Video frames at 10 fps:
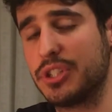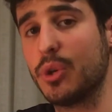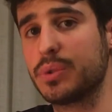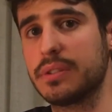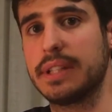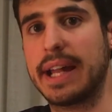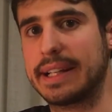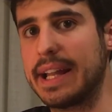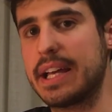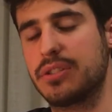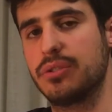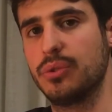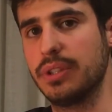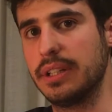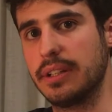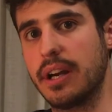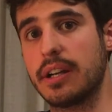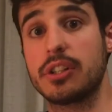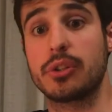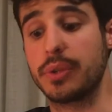chosen that class during
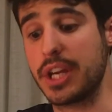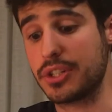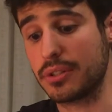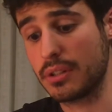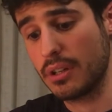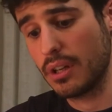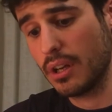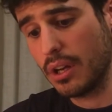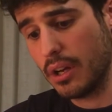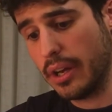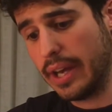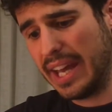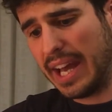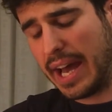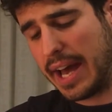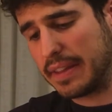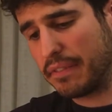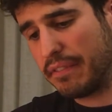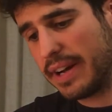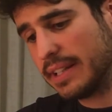character creation.
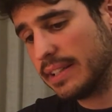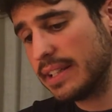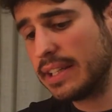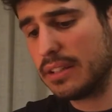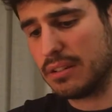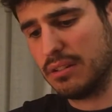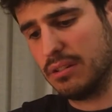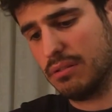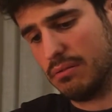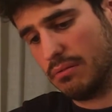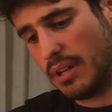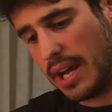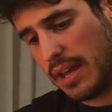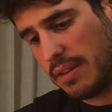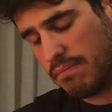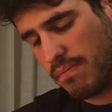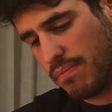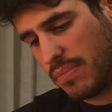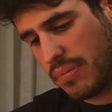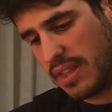And finally, I
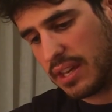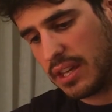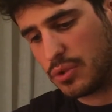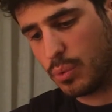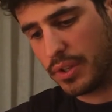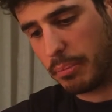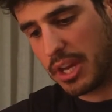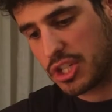think it's worth